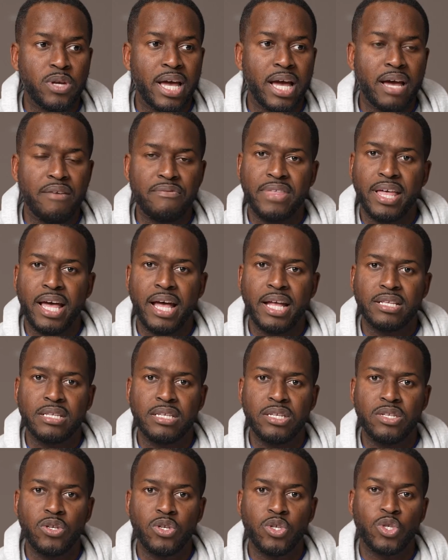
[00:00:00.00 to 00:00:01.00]
have that,
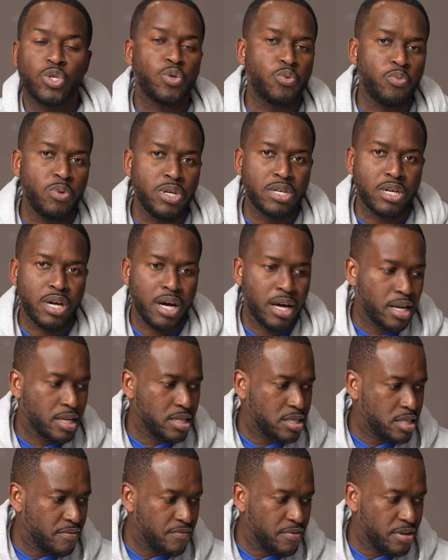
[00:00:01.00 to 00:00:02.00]
sweet
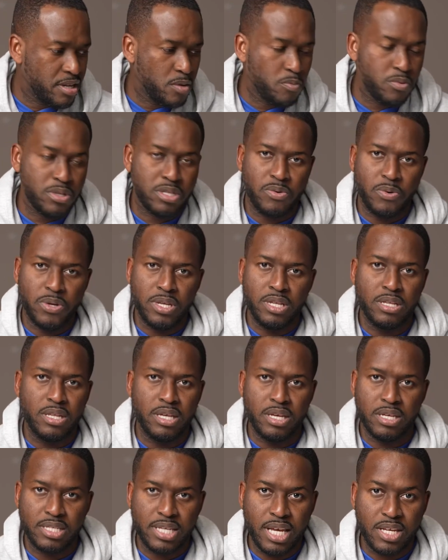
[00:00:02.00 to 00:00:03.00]
connectivity between
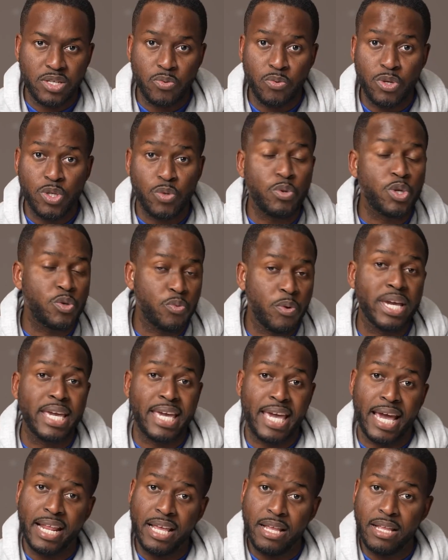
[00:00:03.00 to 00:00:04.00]
the accessories, which
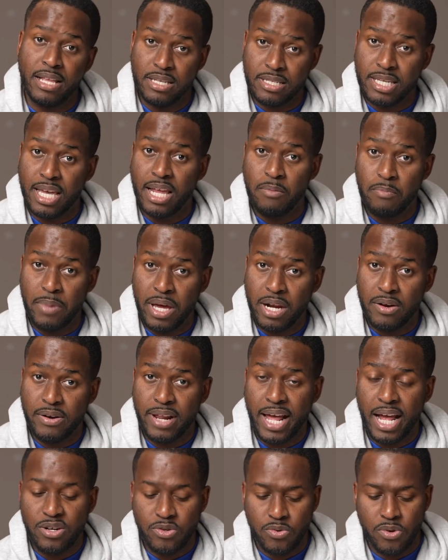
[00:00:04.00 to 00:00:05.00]
it's getting better on
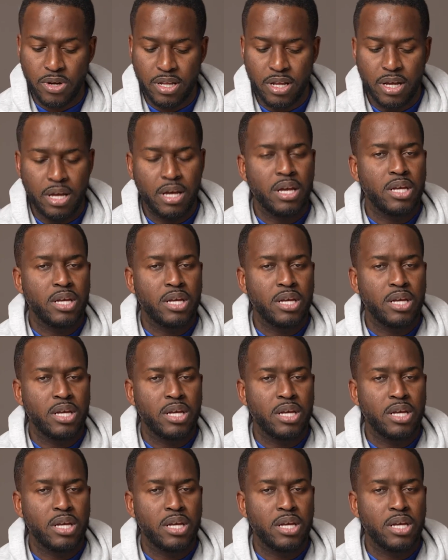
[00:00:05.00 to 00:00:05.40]
Android.